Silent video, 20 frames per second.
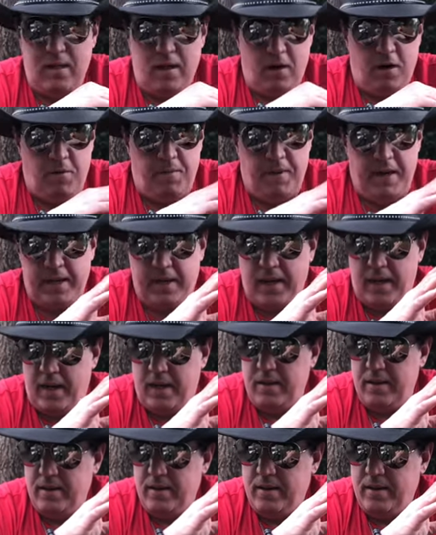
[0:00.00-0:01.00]
Oh my
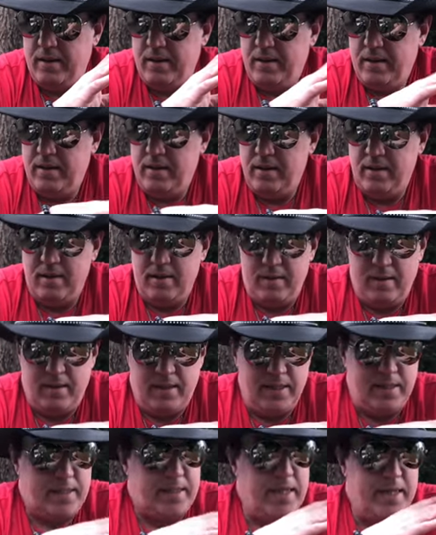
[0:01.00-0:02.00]
God,
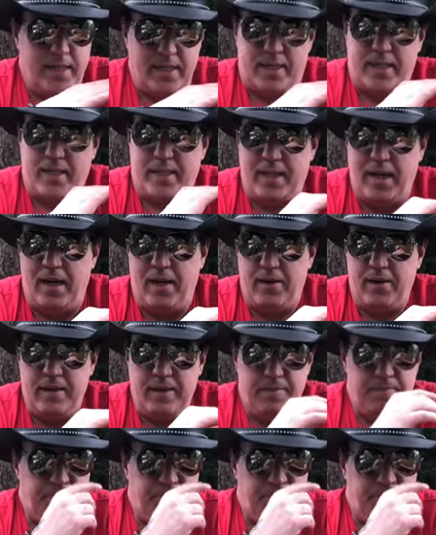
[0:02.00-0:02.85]
this thing is scary.